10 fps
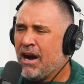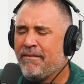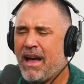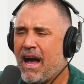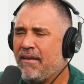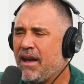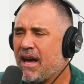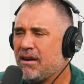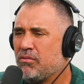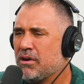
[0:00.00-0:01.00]
I've, I've
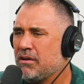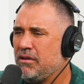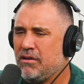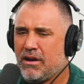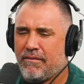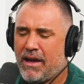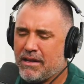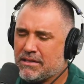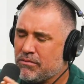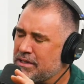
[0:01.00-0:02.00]
had it where, you know, I've
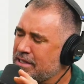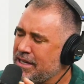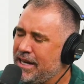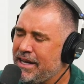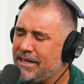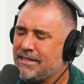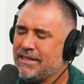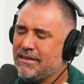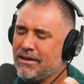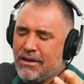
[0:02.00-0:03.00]
had someone's kids
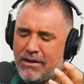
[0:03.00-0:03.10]
and